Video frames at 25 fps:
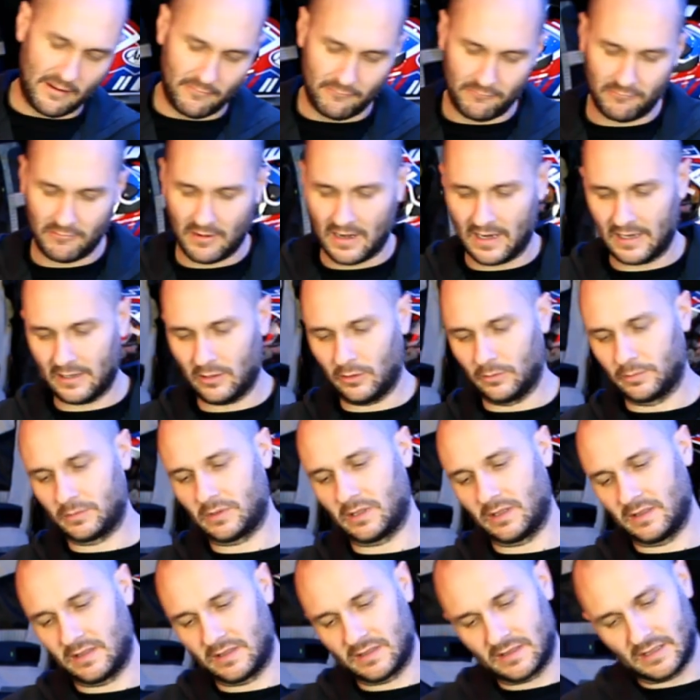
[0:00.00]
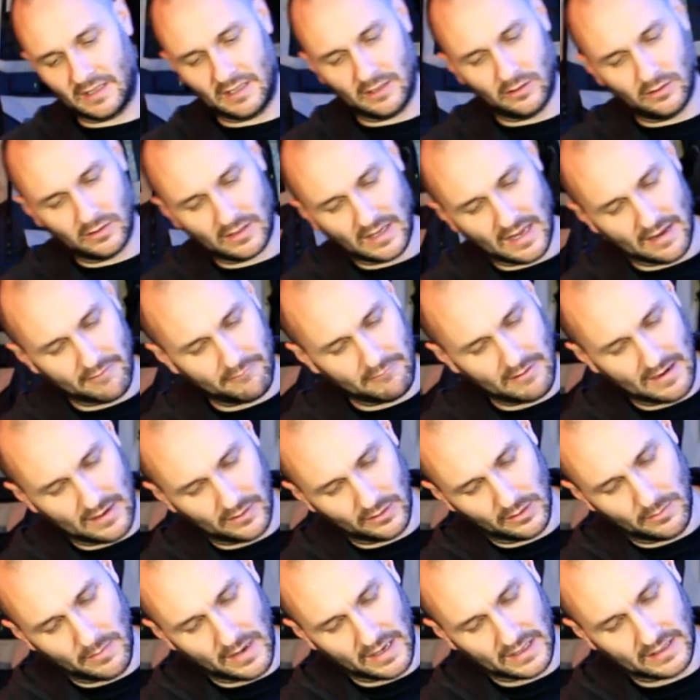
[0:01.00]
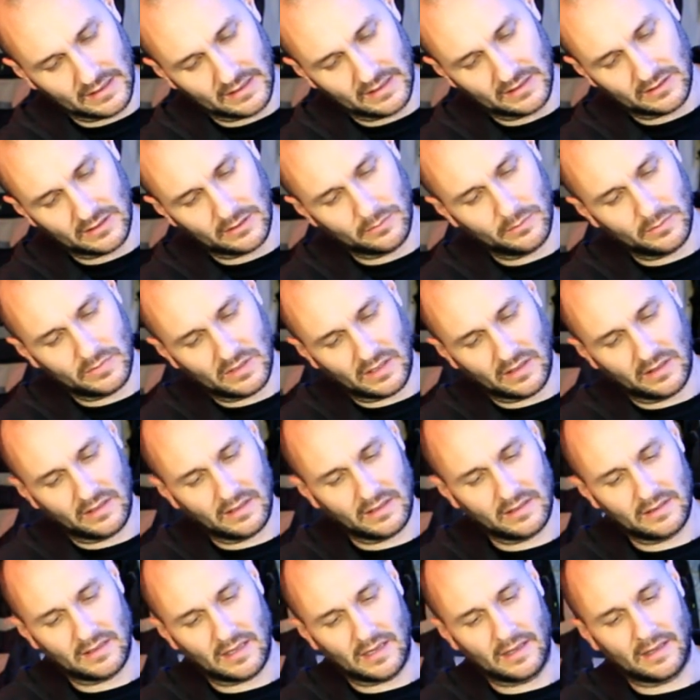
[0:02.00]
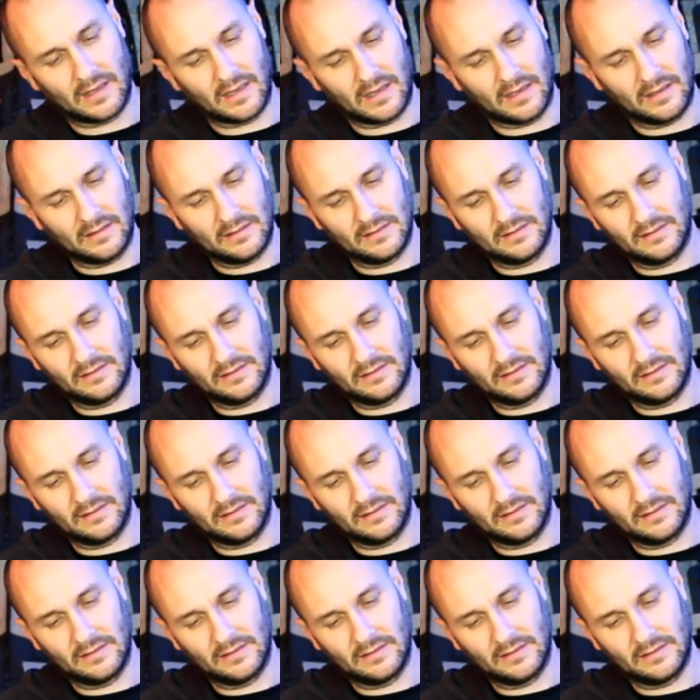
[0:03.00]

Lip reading: right up to the seal, get round the mechanisms and things like that.